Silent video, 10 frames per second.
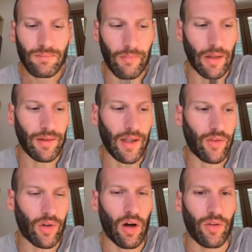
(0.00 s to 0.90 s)

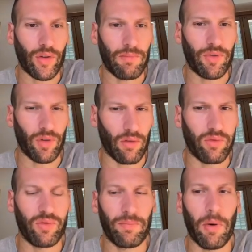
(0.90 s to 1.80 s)
these concepts
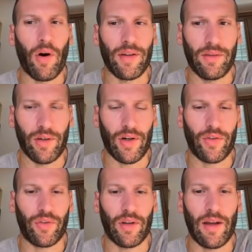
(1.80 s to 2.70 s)
of
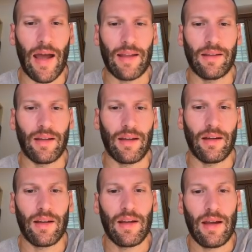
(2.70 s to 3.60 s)
pointers and
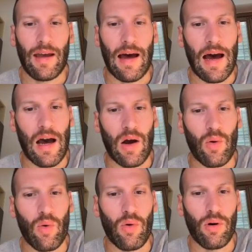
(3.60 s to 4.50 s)

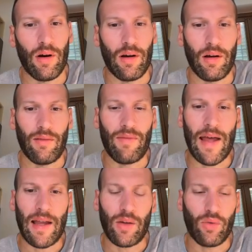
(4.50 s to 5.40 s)
how
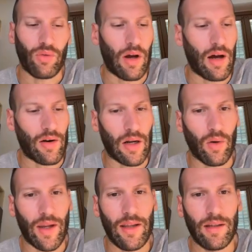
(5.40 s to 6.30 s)
values are
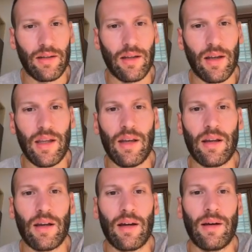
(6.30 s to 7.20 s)
allocated in
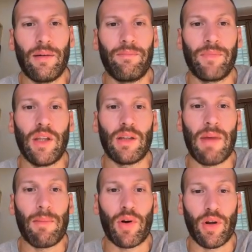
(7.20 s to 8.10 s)
the
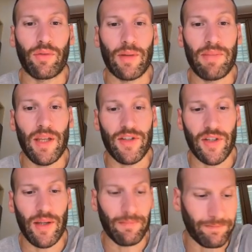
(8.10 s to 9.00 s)
memory of the
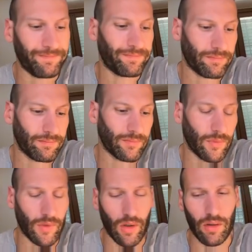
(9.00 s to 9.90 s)
PC
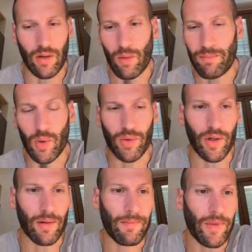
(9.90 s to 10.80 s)
or the
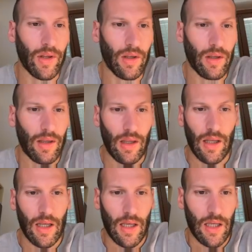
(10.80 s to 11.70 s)
computer.
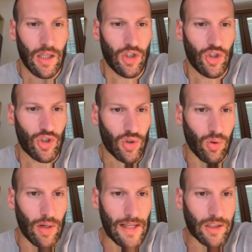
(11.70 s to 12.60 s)

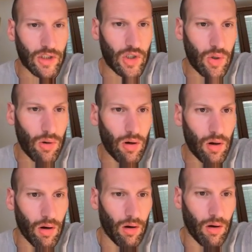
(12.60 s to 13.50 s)
So let's go
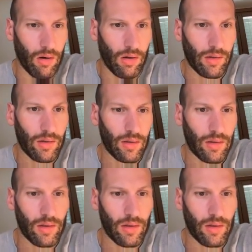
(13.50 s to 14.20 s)
on.